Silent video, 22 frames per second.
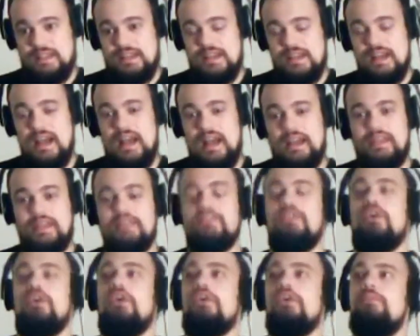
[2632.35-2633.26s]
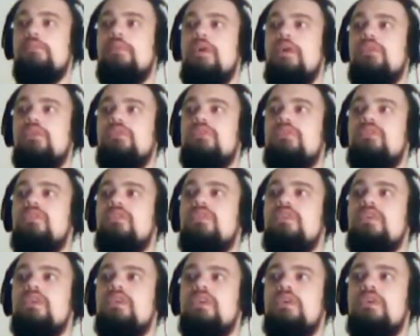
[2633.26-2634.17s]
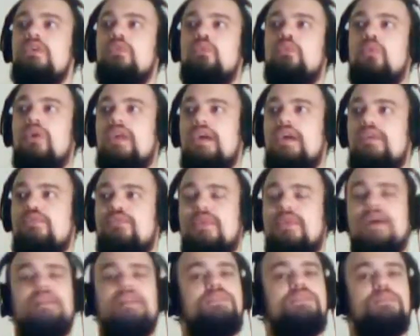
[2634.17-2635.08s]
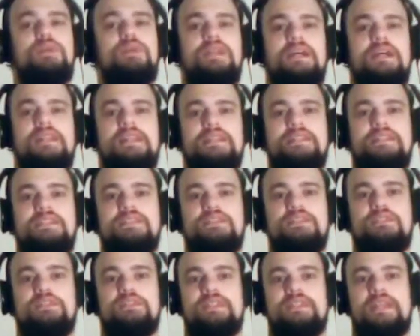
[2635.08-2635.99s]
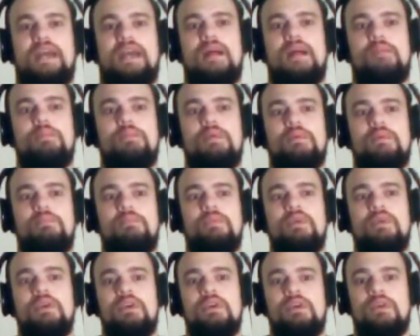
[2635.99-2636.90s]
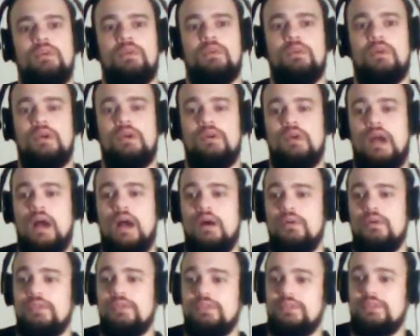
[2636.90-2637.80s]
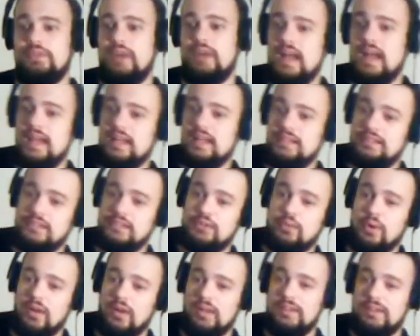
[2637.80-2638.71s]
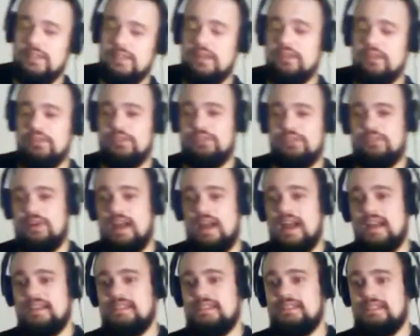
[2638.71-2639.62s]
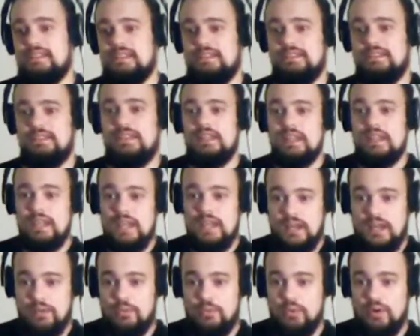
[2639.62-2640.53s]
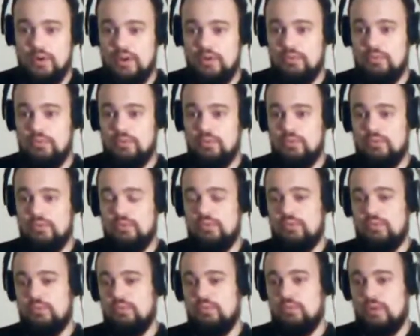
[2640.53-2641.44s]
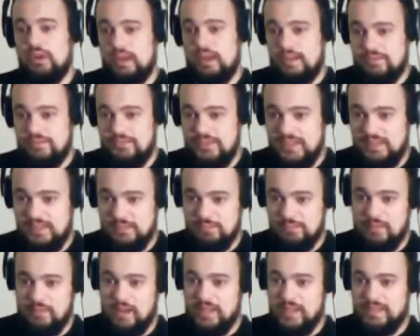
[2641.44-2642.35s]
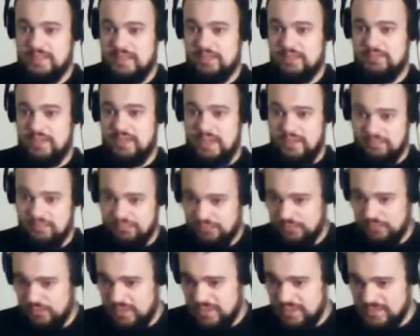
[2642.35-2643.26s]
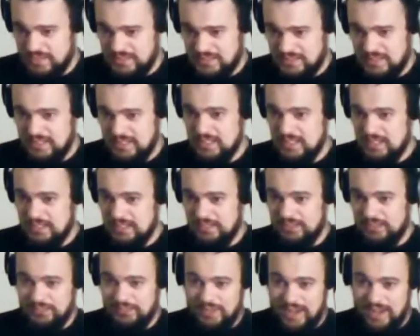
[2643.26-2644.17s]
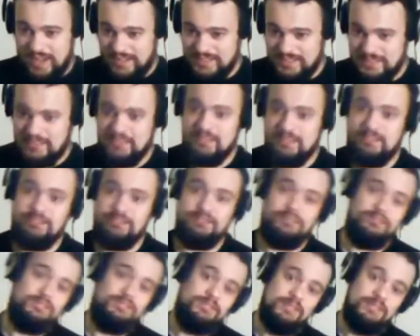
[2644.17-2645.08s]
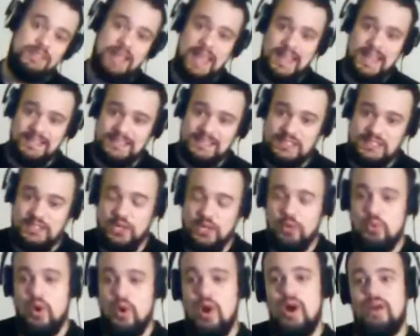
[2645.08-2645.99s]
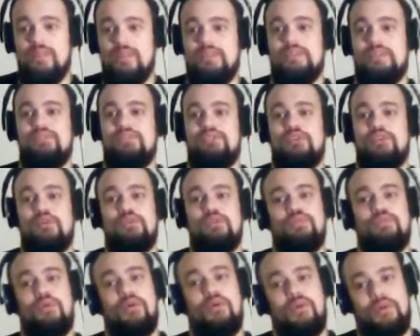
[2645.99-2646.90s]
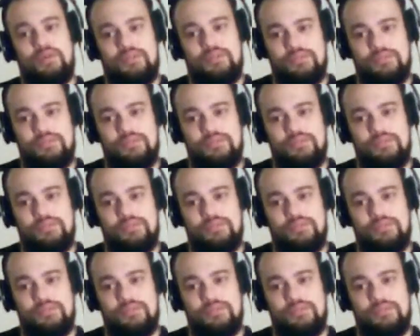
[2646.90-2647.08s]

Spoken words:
I can talk about what I felt when I listened to the album, how the quality of the tracks, and what I feel might have influenced the tracks, and so on and so forth.